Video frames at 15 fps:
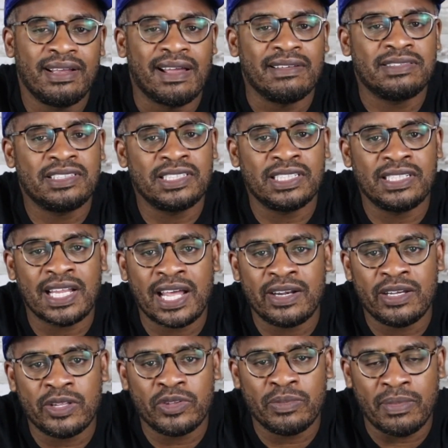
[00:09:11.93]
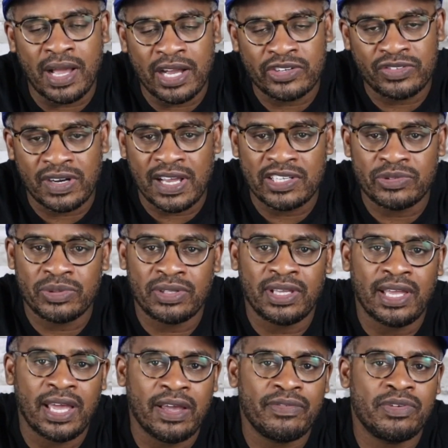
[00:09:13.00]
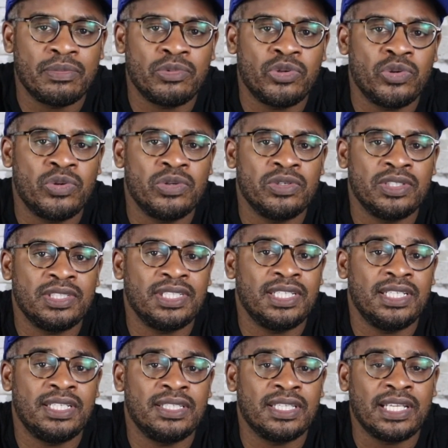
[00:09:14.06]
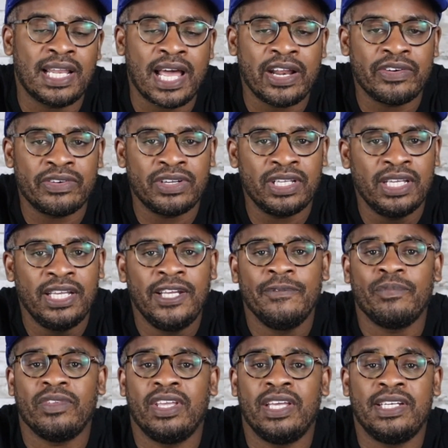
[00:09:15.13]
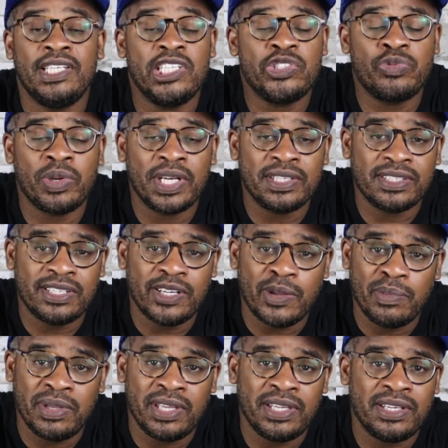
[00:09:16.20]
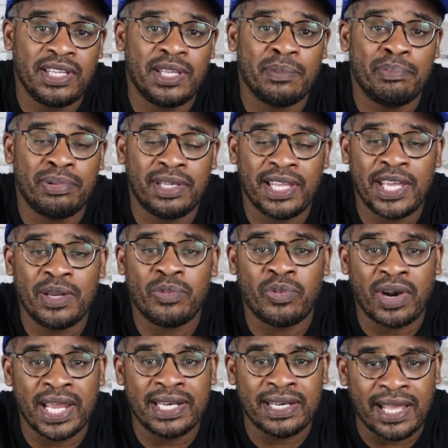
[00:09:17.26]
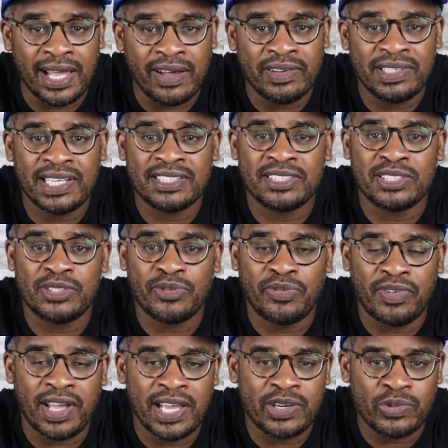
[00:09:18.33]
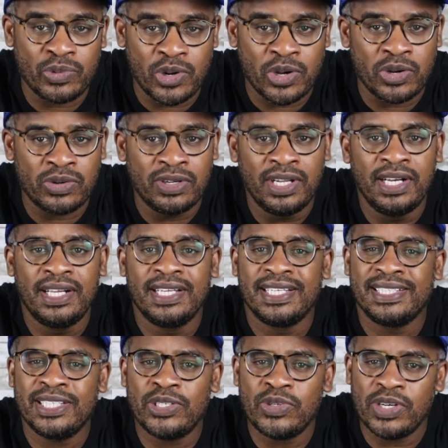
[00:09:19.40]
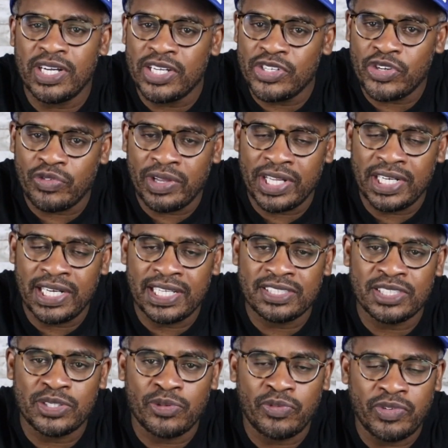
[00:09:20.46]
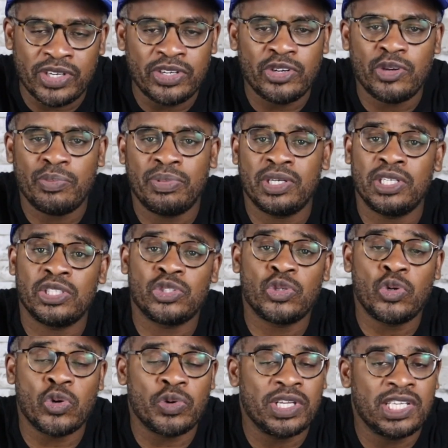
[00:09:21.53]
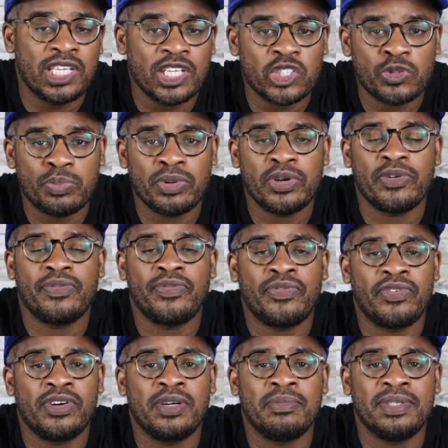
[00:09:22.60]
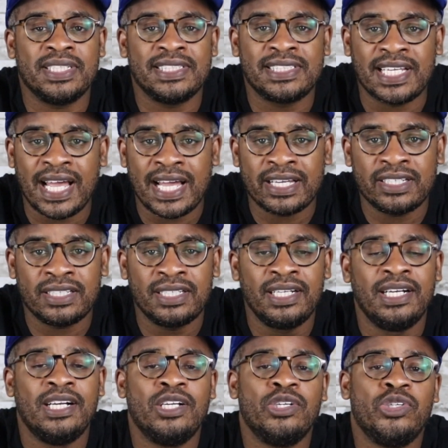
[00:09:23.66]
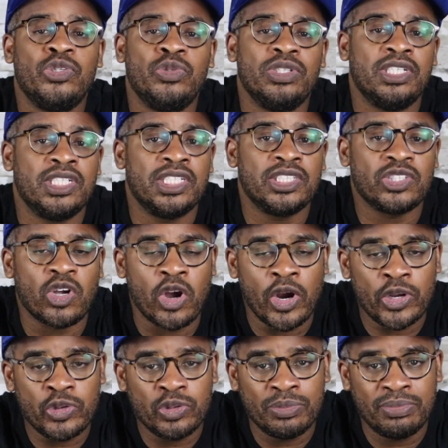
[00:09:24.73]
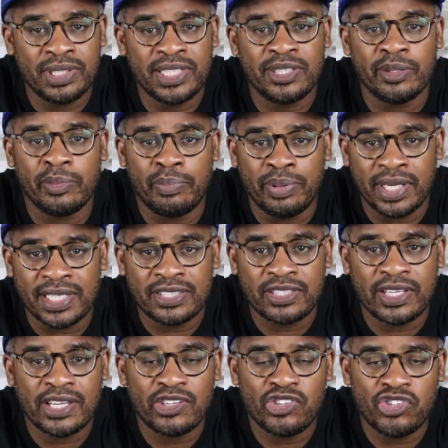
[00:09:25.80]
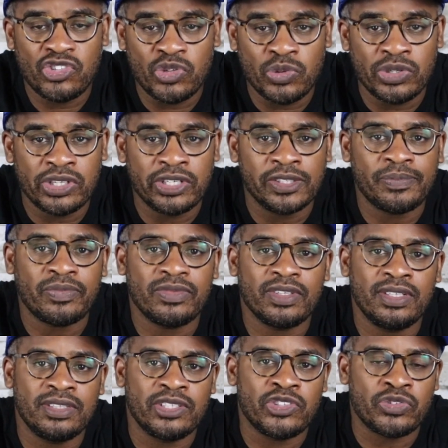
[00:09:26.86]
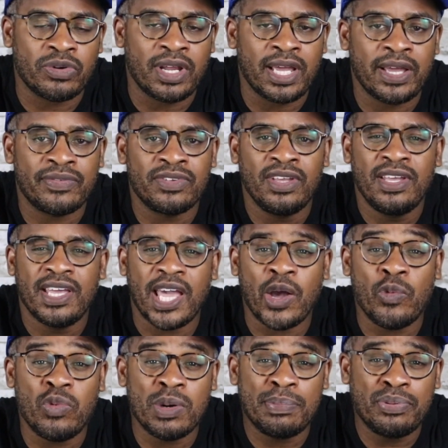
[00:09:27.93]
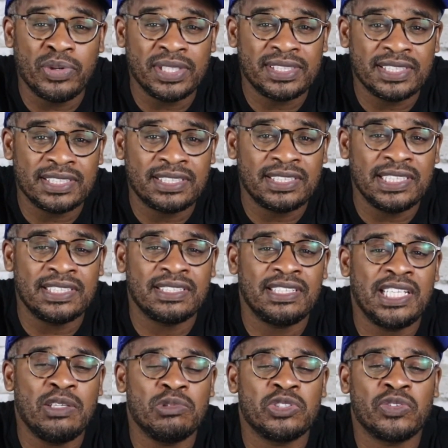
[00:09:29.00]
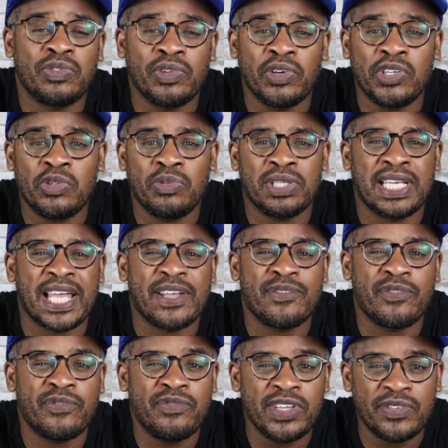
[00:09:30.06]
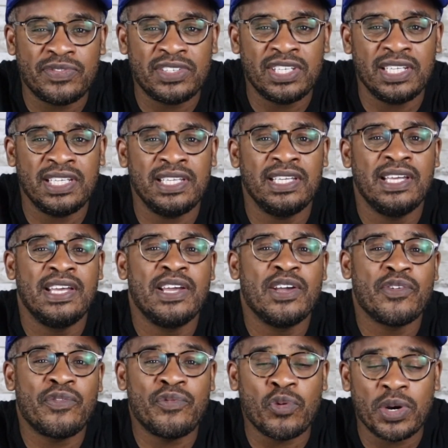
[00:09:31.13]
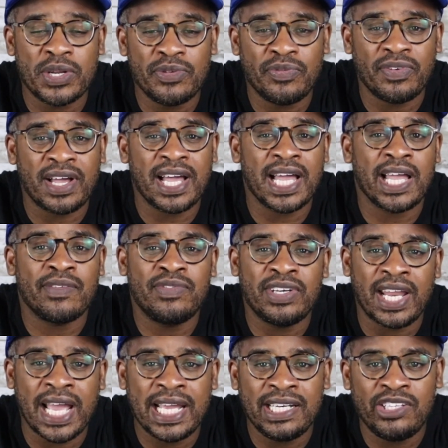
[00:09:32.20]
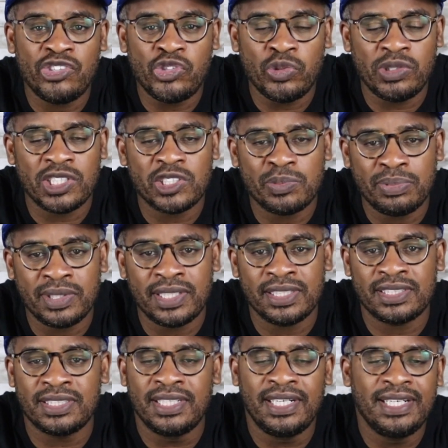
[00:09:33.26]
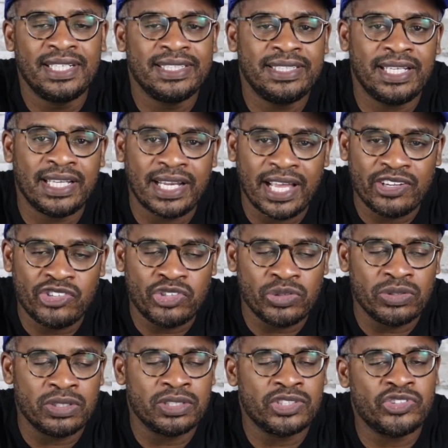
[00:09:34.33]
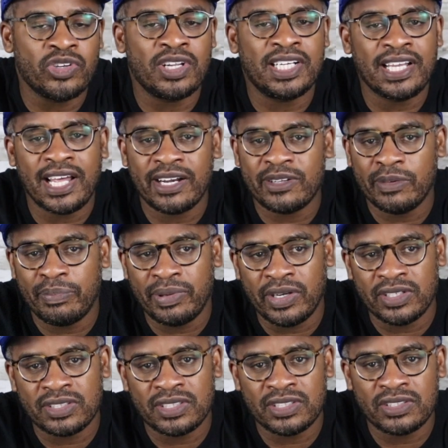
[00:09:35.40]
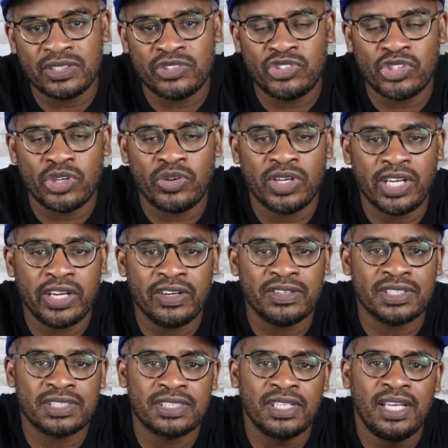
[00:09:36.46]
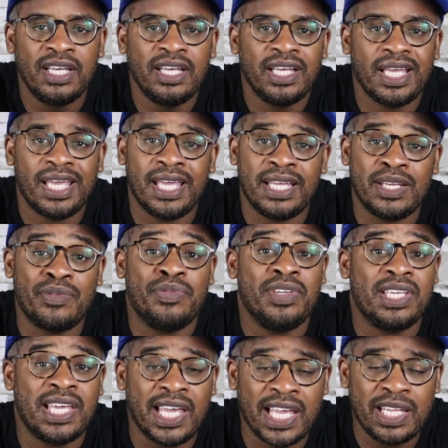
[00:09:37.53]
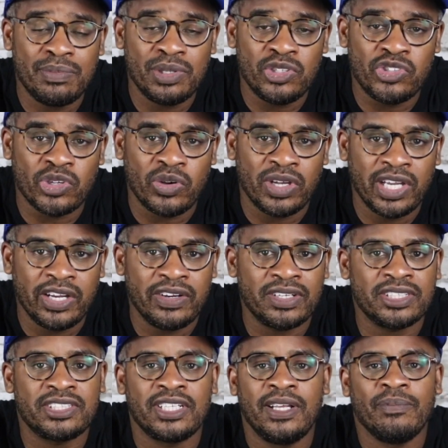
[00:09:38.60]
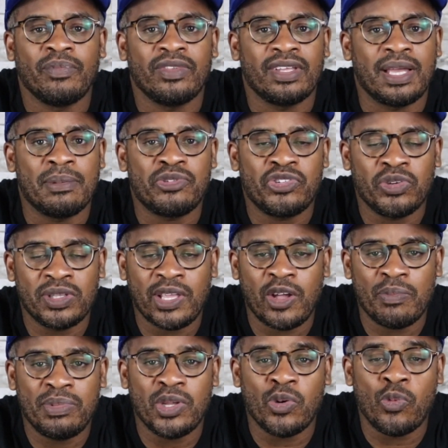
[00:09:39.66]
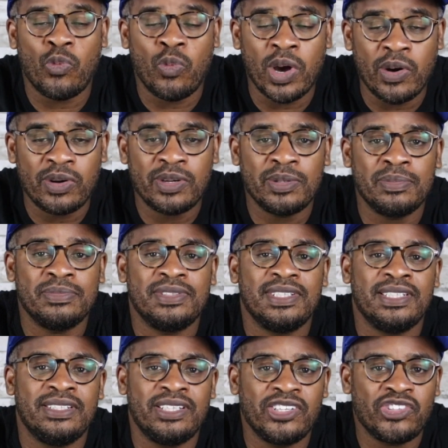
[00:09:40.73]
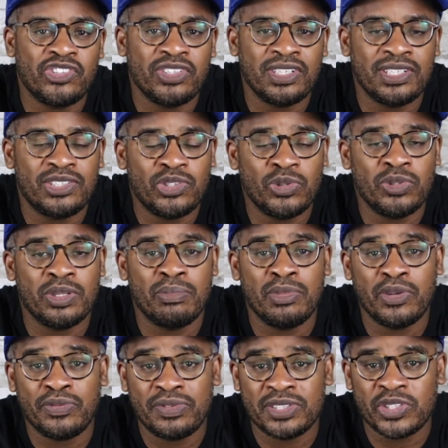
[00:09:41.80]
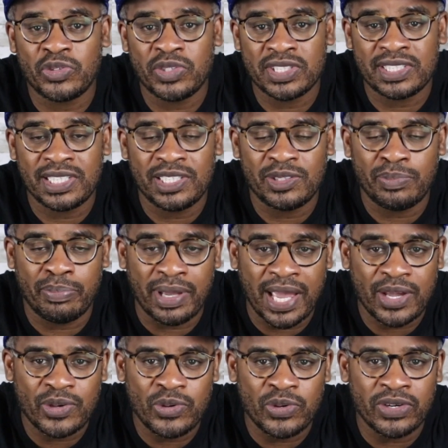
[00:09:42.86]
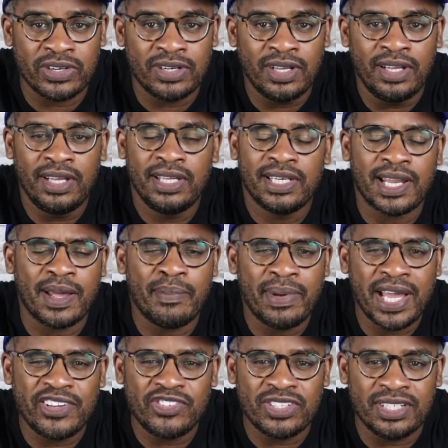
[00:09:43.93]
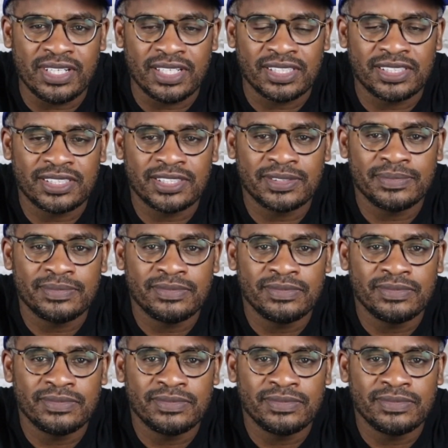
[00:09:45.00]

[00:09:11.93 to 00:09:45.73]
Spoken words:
I've seen a lot of other mock drafts where they have him going in the lottery, and he's ready to come in and play right now. He has a defined role, a little underrated as a defender, but it's Corey Kispert from Gonzaga, who is arguably the best shooter in the draft. At one point this season, he was flirting with like 50, 45, 90 shooting splits, dead-eye shooters, drawn a lot of comparisons to Joe Harris, and if he can be Joe Harris, I'm sure that would be a welcomed addition to the Memphis Grizzlies backcourt. Now imagine this.